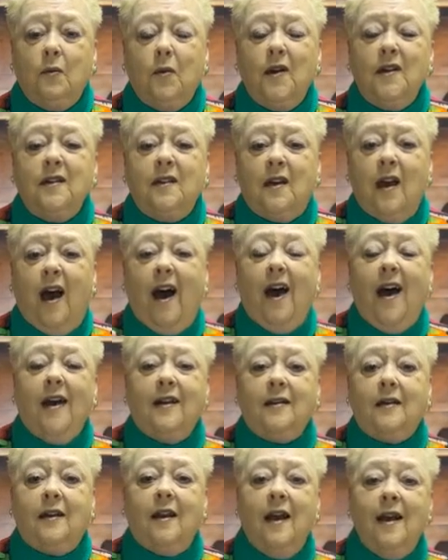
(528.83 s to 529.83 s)
when
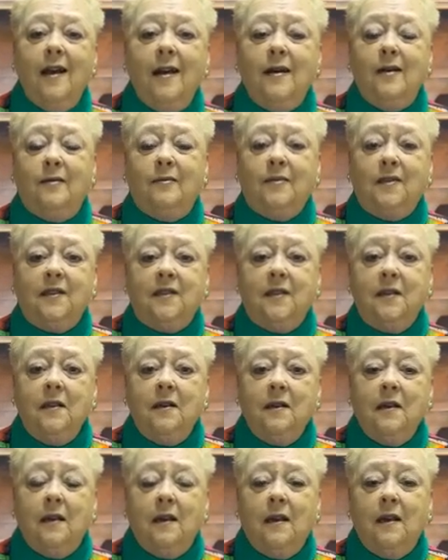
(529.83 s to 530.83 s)
God comes
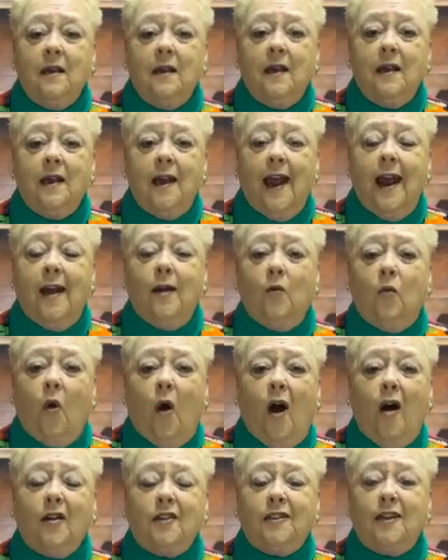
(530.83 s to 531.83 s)
and
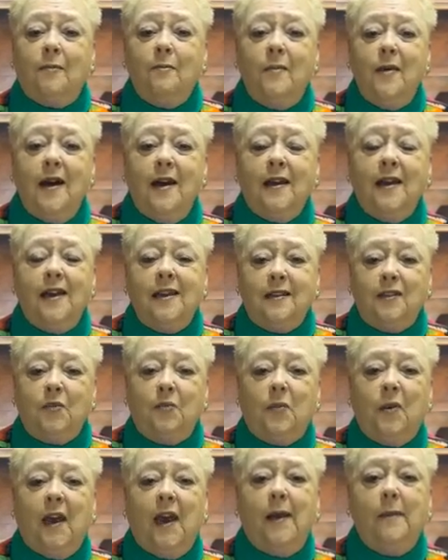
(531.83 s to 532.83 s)
walks among his
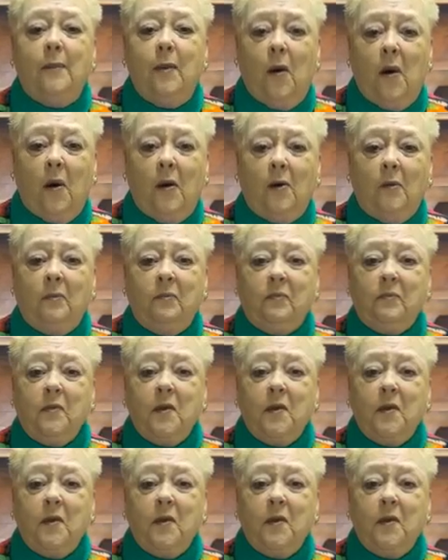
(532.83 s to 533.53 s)
people.